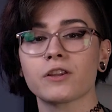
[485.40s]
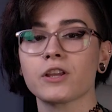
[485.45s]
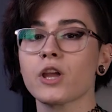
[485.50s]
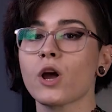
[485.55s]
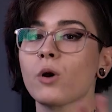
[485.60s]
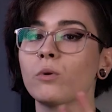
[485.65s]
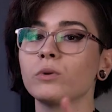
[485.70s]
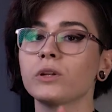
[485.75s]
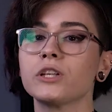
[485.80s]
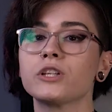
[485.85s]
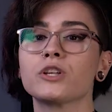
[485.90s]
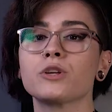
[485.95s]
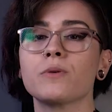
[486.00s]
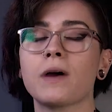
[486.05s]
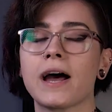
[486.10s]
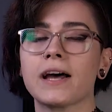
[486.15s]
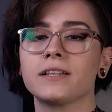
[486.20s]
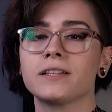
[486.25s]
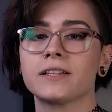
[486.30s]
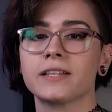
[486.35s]
the only two
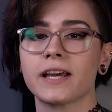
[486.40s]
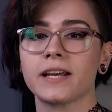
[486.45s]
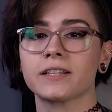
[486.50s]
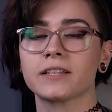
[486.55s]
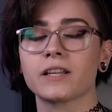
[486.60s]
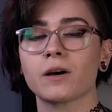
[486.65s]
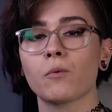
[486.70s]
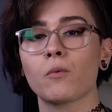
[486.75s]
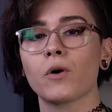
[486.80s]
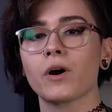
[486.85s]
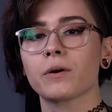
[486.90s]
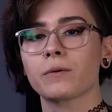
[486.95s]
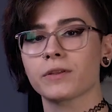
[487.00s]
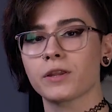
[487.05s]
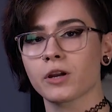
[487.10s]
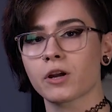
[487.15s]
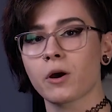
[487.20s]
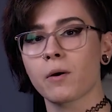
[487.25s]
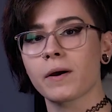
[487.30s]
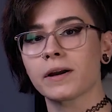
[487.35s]
headsets that work with
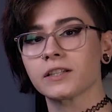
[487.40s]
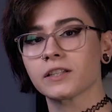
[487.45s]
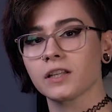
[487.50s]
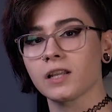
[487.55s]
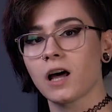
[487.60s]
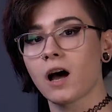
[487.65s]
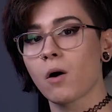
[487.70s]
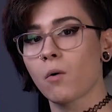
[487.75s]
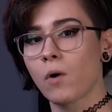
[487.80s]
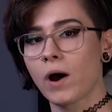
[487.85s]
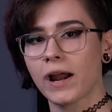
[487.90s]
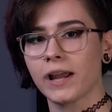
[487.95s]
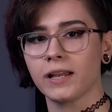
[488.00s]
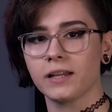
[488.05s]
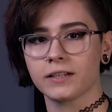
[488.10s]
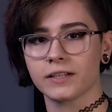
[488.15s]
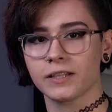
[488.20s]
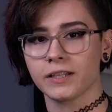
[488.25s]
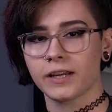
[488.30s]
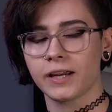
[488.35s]
the Go XLR
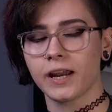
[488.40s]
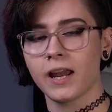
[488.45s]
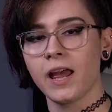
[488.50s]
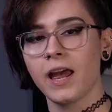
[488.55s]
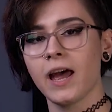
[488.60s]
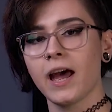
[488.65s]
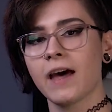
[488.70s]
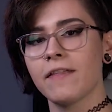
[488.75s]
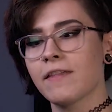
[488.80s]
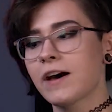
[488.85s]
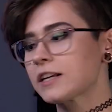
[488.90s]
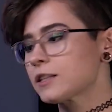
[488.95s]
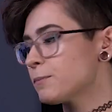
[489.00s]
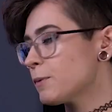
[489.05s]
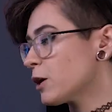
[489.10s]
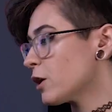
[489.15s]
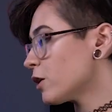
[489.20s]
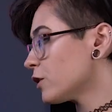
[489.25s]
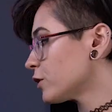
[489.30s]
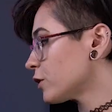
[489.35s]
wirelessly, and that's
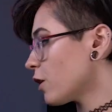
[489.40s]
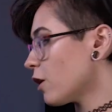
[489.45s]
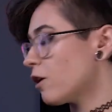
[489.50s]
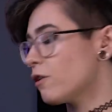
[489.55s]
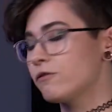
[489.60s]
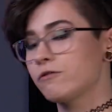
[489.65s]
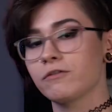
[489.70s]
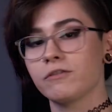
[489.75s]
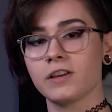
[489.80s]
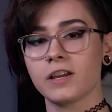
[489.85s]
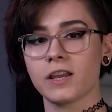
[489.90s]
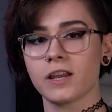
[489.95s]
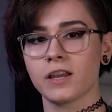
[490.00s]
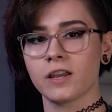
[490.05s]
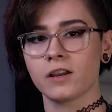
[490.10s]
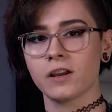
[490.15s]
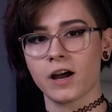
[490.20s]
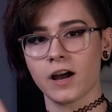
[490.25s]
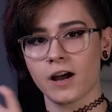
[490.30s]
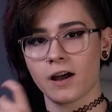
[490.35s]
because of the